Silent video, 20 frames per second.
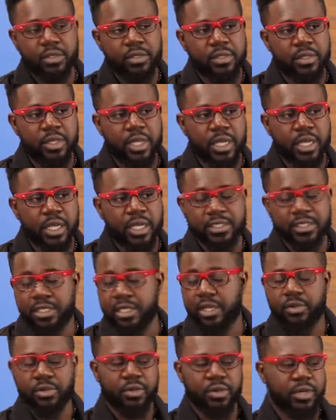Then as an
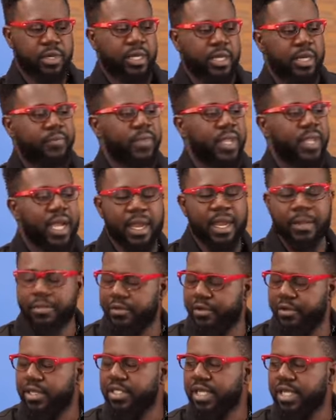Akora, I'm
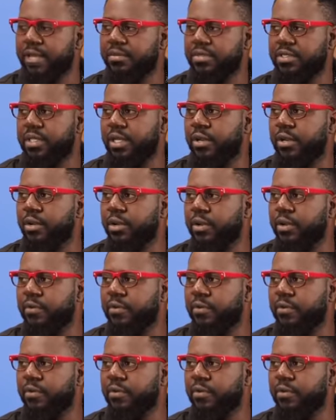three times in a row.